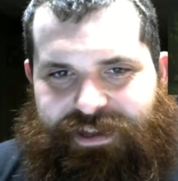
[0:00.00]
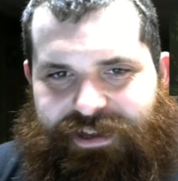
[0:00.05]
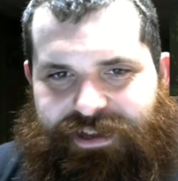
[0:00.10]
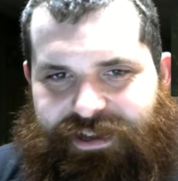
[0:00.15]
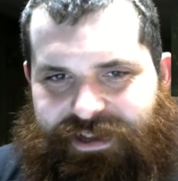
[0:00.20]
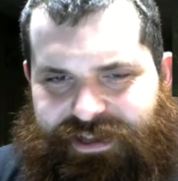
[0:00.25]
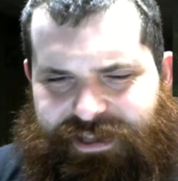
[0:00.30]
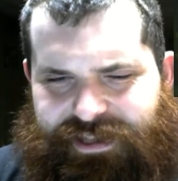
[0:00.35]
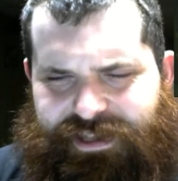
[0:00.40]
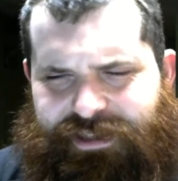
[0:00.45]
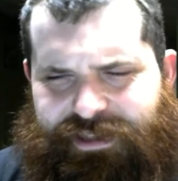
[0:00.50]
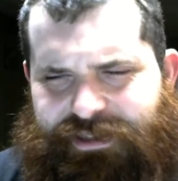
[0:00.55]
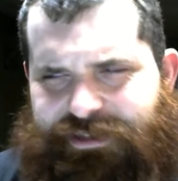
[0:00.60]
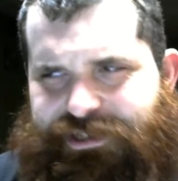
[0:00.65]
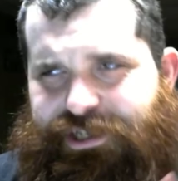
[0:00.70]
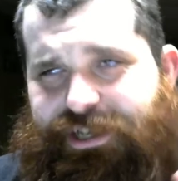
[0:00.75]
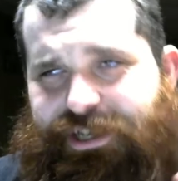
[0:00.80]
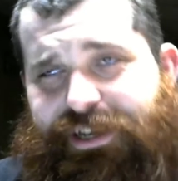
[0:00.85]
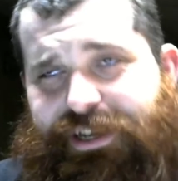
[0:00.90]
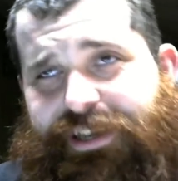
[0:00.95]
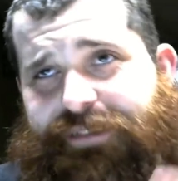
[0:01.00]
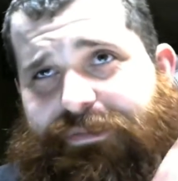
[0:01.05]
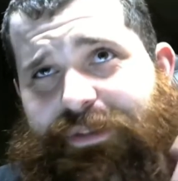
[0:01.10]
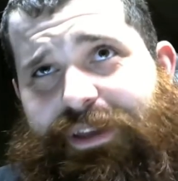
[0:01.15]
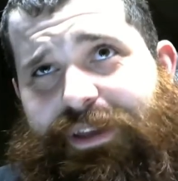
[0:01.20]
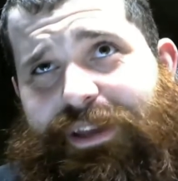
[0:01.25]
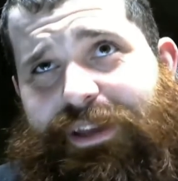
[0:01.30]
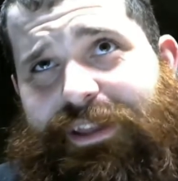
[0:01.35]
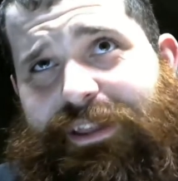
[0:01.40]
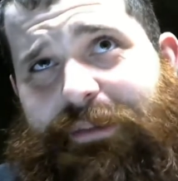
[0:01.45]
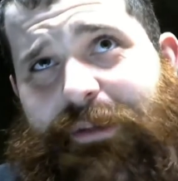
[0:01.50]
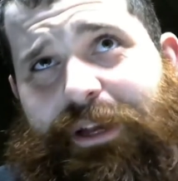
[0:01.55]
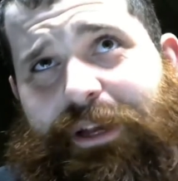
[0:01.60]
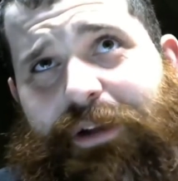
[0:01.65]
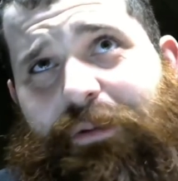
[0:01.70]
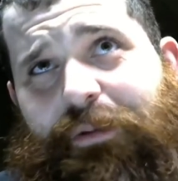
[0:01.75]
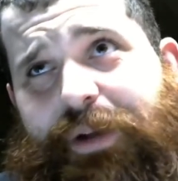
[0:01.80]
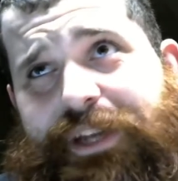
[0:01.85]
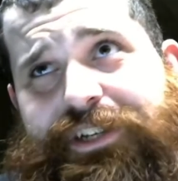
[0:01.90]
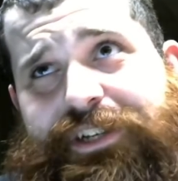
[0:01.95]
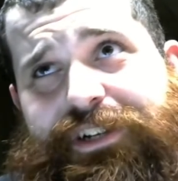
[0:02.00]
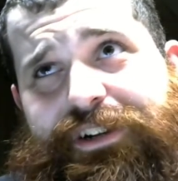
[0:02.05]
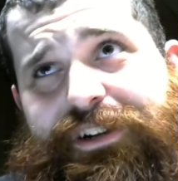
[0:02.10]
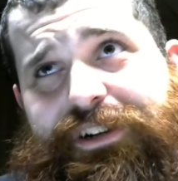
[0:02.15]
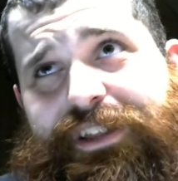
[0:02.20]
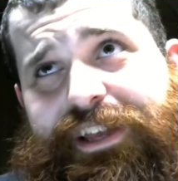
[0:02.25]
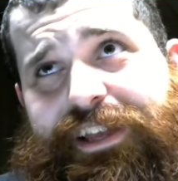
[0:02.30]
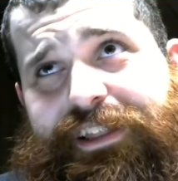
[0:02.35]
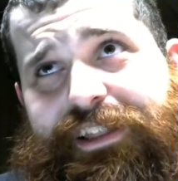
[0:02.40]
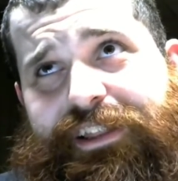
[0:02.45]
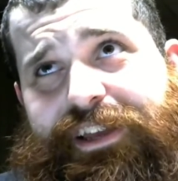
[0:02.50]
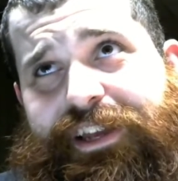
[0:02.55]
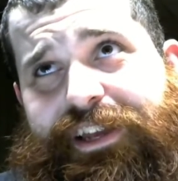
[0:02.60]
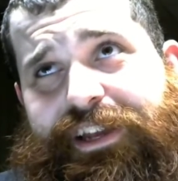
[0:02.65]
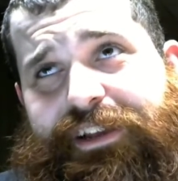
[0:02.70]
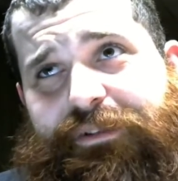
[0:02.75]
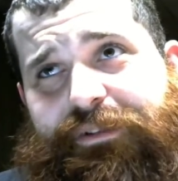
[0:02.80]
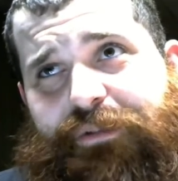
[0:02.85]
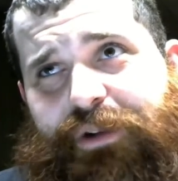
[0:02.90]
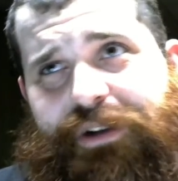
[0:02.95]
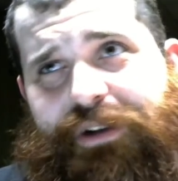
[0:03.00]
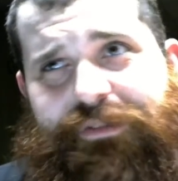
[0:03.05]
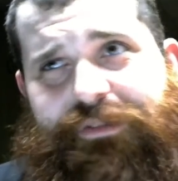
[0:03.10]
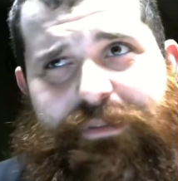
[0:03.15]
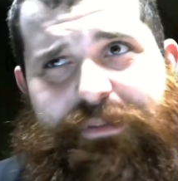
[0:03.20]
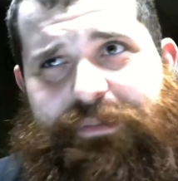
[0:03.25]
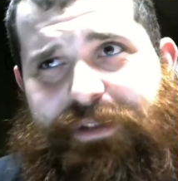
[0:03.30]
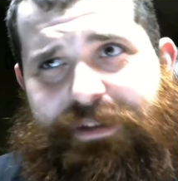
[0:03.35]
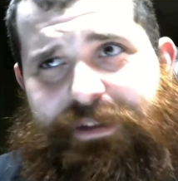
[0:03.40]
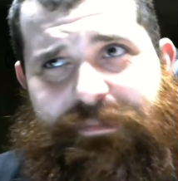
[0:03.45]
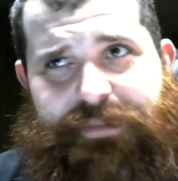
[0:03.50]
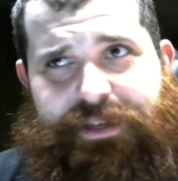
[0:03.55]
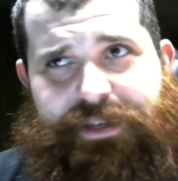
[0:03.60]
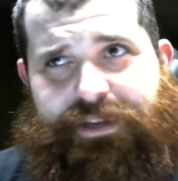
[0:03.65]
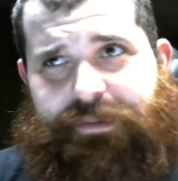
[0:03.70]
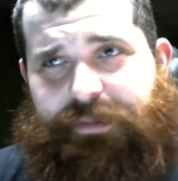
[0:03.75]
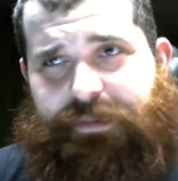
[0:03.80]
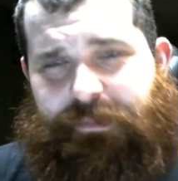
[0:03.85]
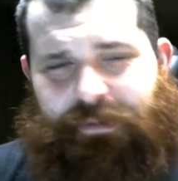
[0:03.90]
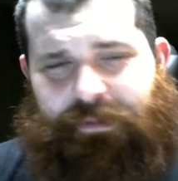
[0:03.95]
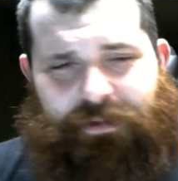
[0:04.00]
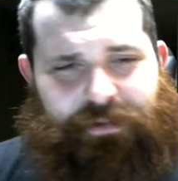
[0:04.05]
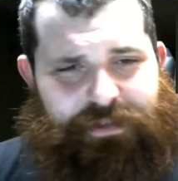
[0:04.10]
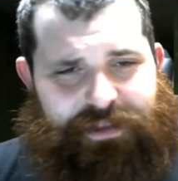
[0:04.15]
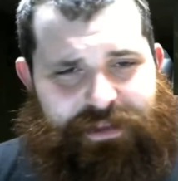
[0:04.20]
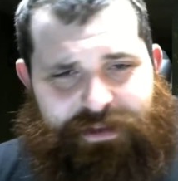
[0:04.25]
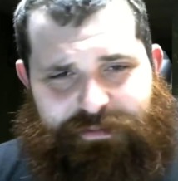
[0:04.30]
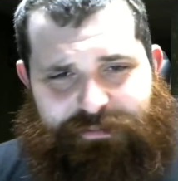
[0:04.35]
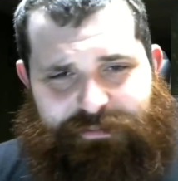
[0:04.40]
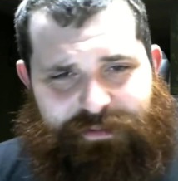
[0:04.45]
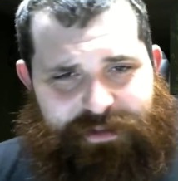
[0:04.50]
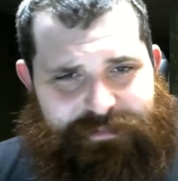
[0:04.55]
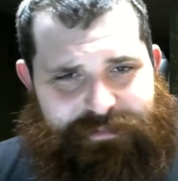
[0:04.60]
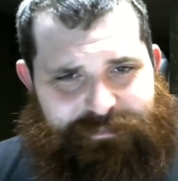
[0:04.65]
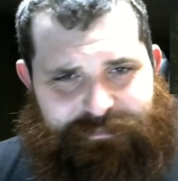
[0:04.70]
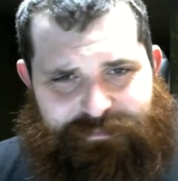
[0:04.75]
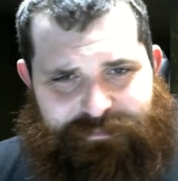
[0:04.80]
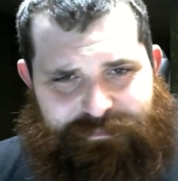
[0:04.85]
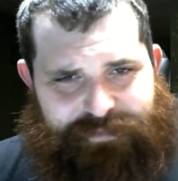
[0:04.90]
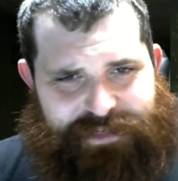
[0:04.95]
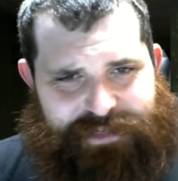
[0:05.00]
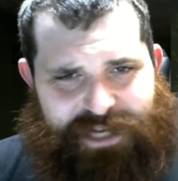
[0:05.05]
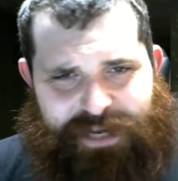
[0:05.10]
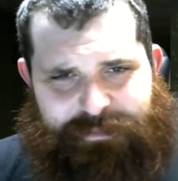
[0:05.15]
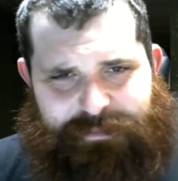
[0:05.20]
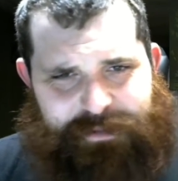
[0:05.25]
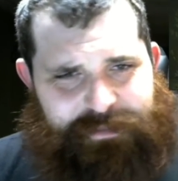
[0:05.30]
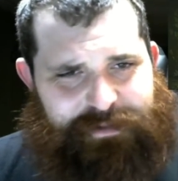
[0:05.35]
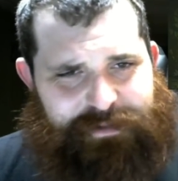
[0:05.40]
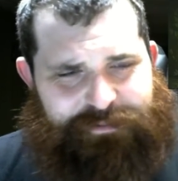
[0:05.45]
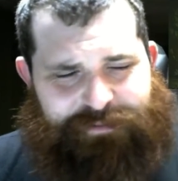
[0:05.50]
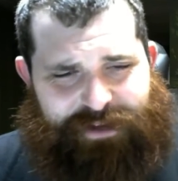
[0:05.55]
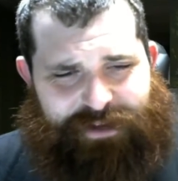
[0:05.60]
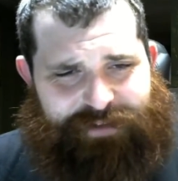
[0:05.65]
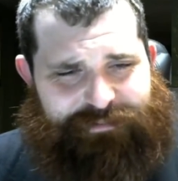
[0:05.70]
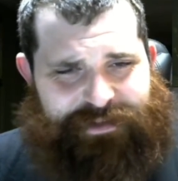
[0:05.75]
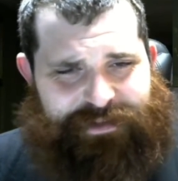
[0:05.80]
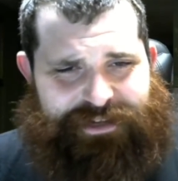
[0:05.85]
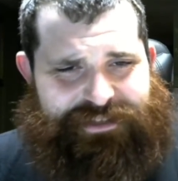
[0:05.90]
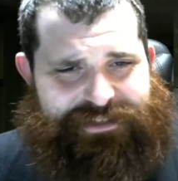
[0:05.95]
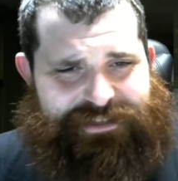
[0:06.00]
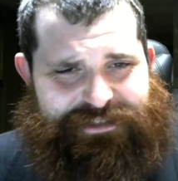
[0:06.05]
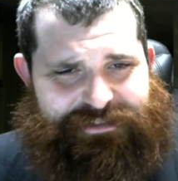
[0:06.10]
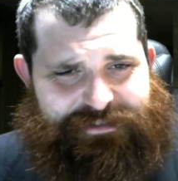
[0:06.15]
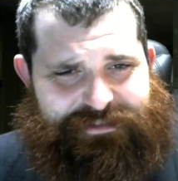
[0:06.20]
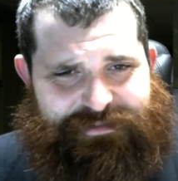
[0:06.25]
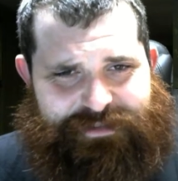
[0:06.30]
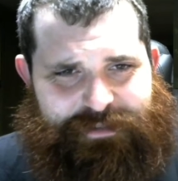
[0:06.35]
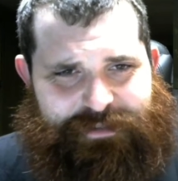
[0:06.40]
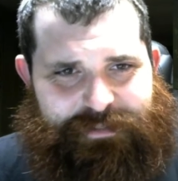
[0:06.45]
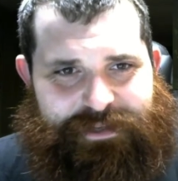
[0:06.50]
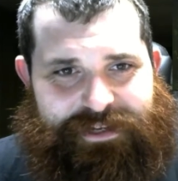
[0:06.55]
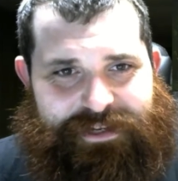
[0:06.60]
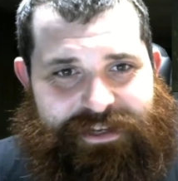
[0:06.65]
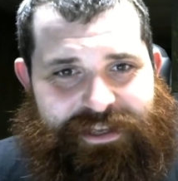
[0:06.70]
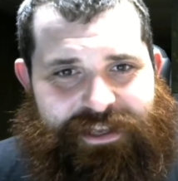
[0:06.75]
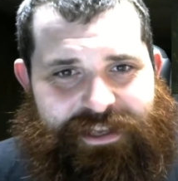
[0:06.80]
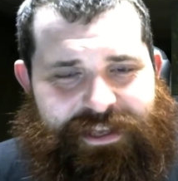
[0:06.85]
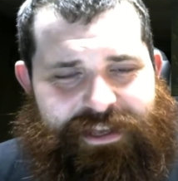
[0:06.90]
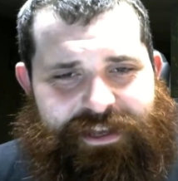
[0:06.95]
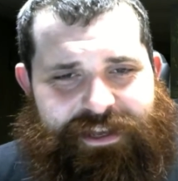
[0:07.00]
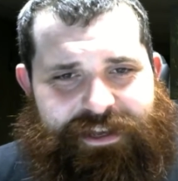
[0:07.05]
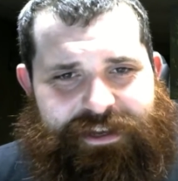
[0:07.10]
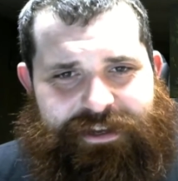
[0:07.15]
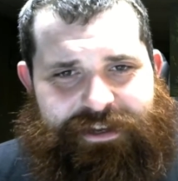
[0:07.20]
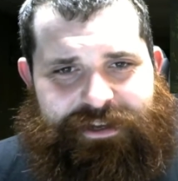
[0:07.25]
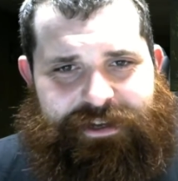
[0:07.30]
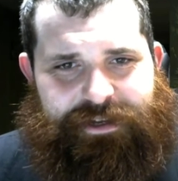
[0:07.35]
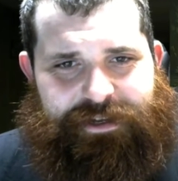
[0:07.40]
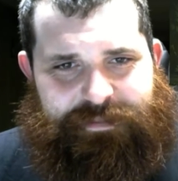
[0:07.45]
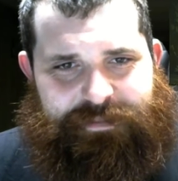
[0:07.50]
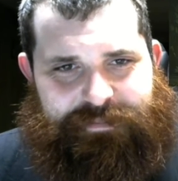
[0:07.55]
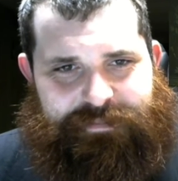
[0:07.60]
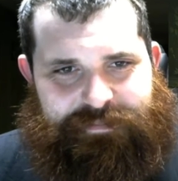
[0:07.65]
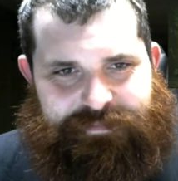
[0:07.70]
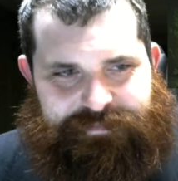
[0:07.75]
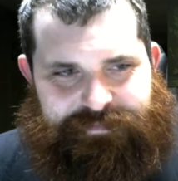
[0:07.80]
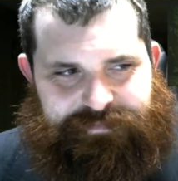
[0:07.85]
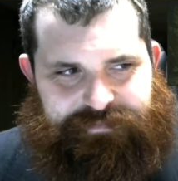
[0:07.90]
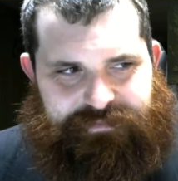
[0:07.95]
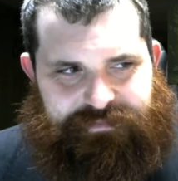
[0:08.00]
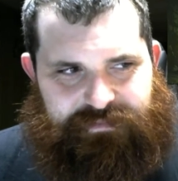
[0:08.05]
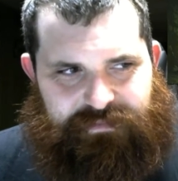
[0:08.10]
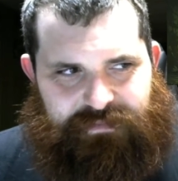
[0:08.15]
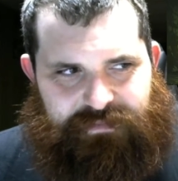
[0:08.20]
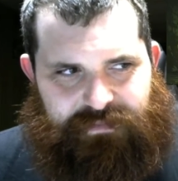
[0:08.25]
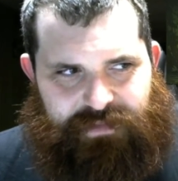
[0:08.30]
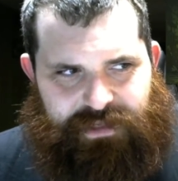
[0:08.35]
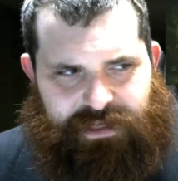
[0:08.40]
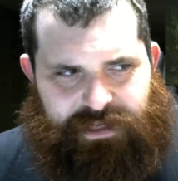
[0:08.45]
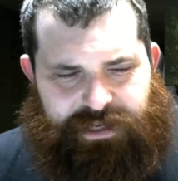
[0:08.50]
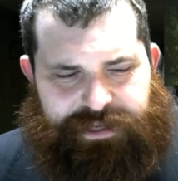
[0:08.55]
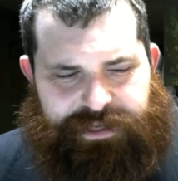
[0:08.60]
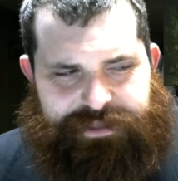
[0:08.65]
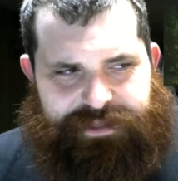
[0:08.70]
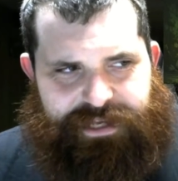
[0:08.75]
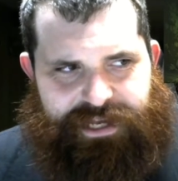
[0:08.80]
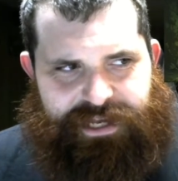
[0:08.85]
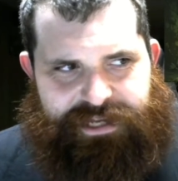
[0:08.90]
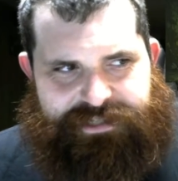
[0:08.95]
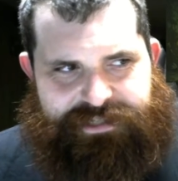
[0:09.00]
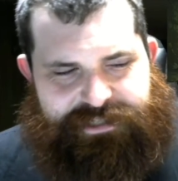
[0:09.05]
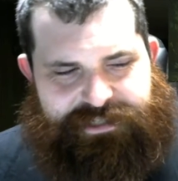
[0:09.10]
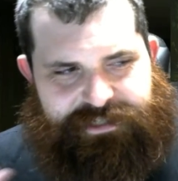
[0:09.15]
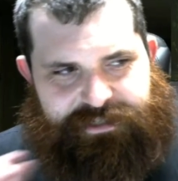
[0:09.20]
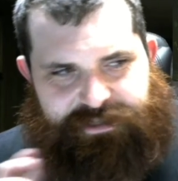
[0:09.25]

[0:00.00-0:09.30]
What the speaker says: If they make a wager that like one of them can beat up the bull in like a time limit, 5 minutes or something, and that